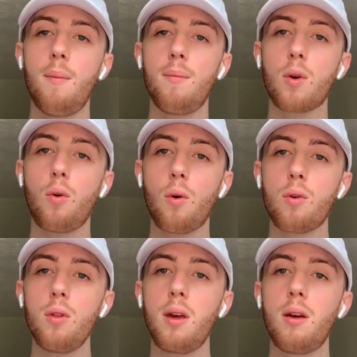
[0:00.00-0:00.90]

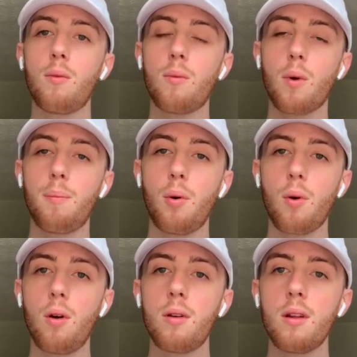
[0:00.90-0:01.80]
quarterly
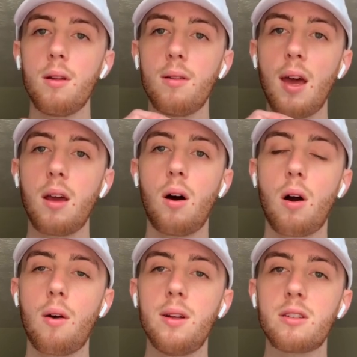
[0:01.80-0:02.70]
report, they
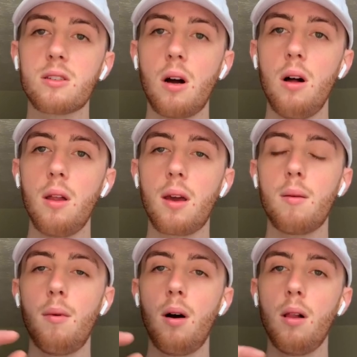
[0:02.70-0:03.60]
are
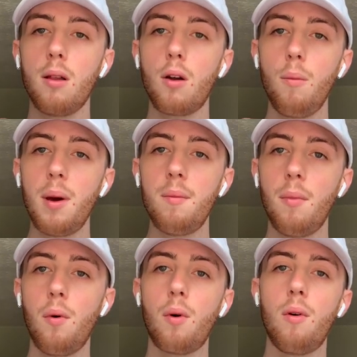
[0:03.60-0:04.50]
installing a little bit
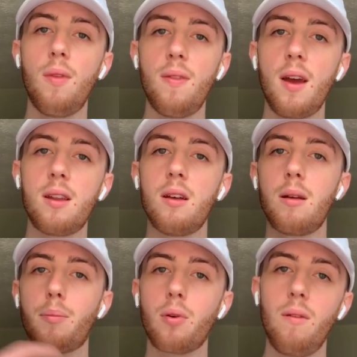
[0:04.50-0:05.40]
more than they did
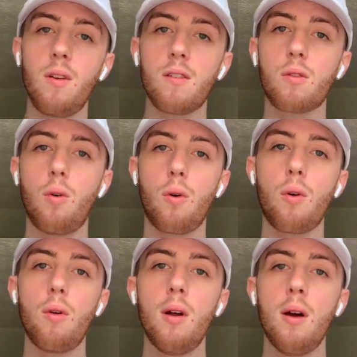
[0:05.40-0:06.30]
the previous
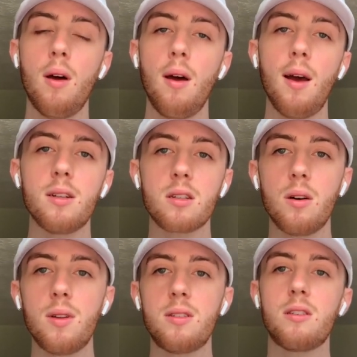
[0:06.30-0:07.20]
quarter. And
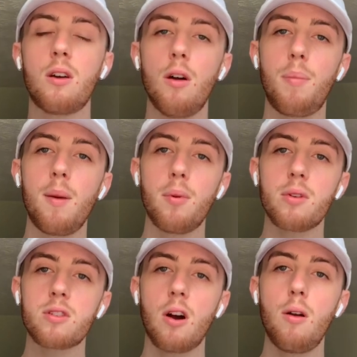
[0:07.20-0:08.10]
so this is good. People
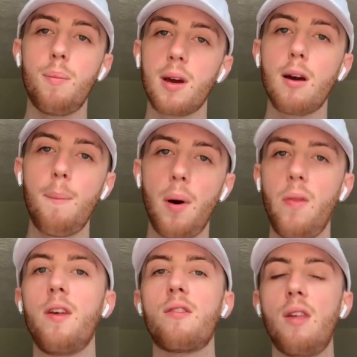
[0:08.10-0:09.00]
are starting to pick up on
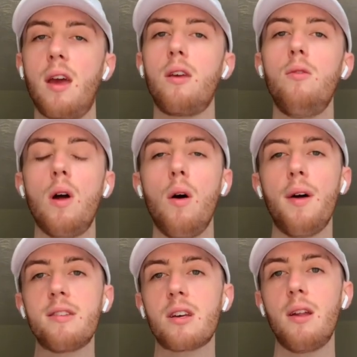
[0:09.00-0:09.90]
this thing. You know
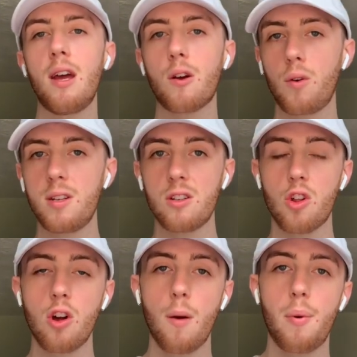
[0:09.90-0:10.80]
that's going to increase the
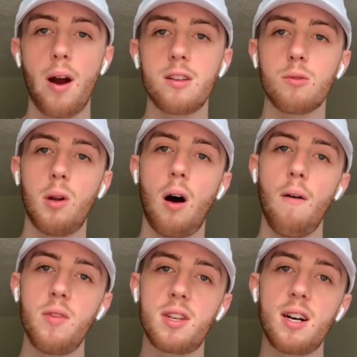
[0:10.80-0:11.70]
share price when
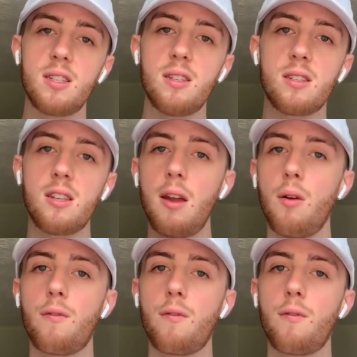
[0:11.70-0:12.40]
all the dust has settled